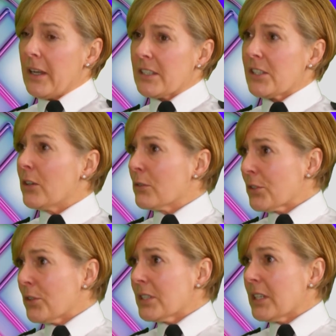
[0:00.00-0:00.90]
external
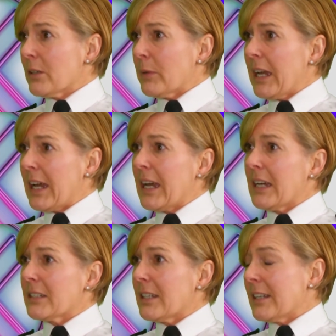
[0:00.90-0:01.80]
scrutiny that we
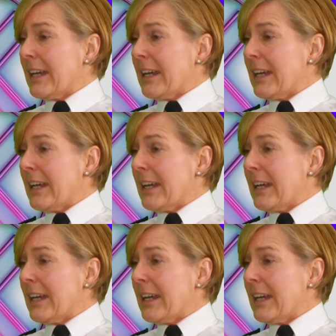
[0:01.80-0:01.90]
had and